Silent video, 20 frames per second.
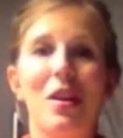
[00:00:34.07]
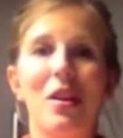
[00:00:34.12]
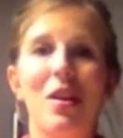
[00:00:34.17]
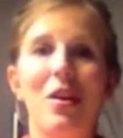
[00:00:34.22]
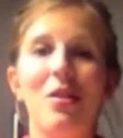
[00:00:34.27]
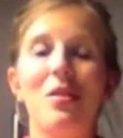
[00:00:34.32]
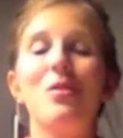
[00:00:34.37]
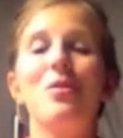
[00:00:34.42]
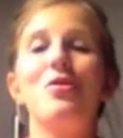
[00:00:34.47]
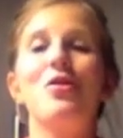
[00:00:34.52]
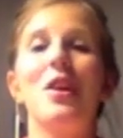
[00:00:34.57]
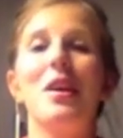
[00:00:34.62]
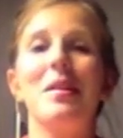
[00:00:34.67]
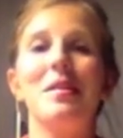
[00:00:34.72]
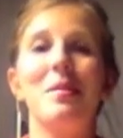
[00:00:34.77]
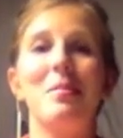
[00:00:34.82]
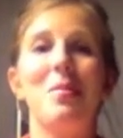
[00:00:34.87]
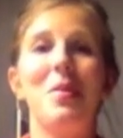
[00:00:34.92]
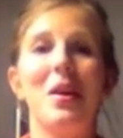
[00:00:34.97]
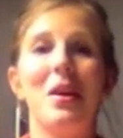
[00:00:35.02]
and also check
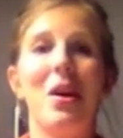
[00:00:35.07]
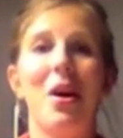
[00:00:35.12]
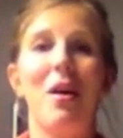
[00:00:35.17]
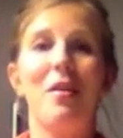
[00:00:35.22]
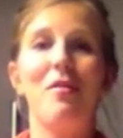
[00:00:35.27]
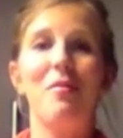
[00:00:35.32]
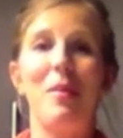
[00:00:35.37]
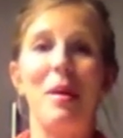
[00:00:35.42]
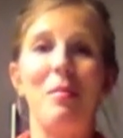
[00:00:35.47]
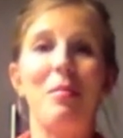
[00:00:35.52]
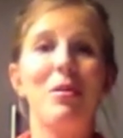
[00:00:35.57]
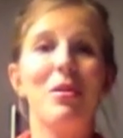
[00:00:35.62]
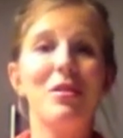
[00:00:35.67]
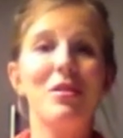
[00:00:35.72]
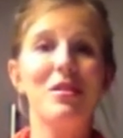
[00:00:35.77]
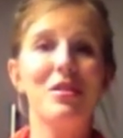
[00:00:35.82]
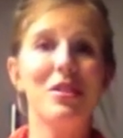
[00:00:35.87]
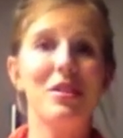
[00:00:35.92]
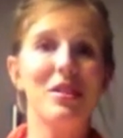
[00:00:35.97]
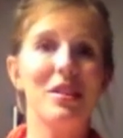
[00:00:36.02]
something off my
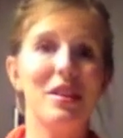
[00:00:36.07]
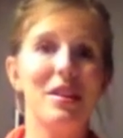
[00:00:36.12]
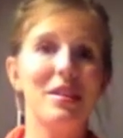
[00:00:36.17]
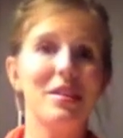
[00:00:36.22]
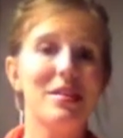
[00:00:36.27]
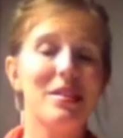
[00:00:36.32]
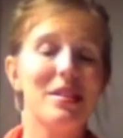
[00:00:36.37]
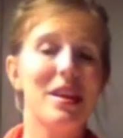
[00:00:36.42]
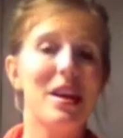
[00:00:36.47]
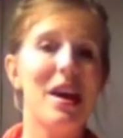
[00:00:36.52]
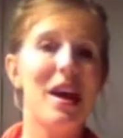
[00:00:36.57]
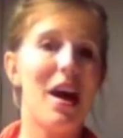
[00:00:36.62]
personal list